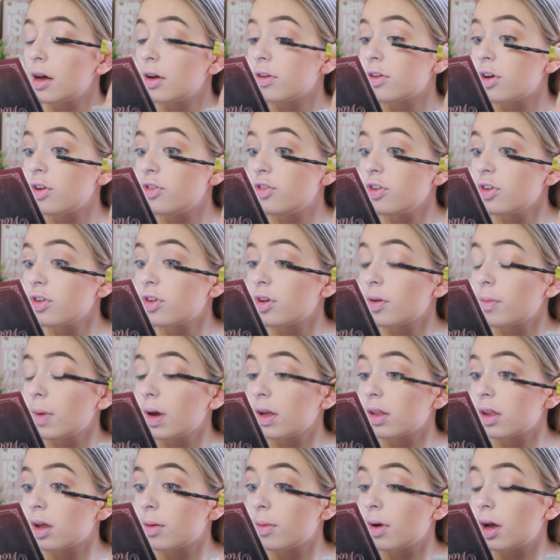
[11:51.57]
So just to
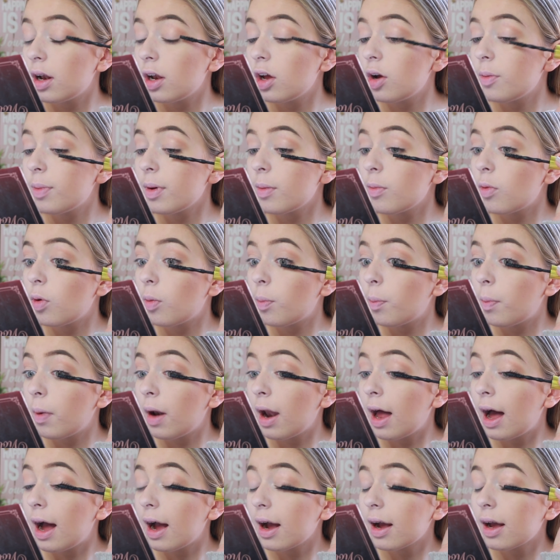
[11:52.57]
make them a little bit more
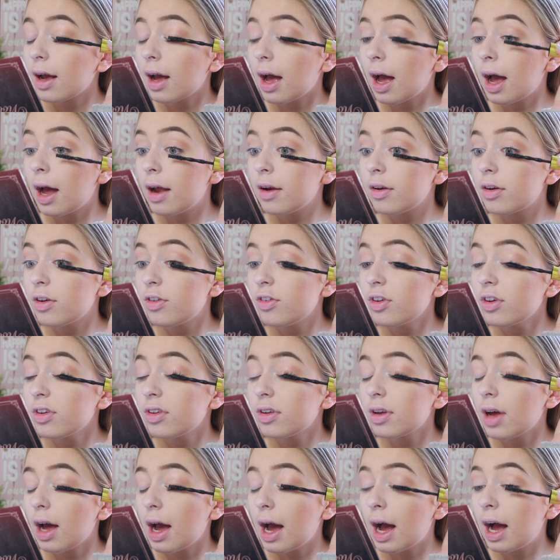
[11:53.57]
black and
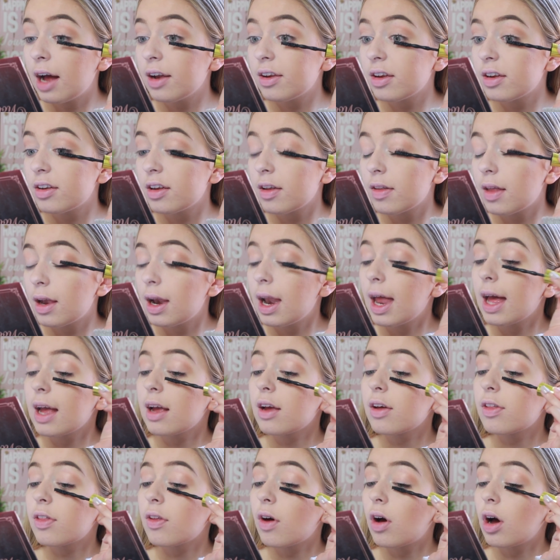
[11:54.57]
just to add to the length,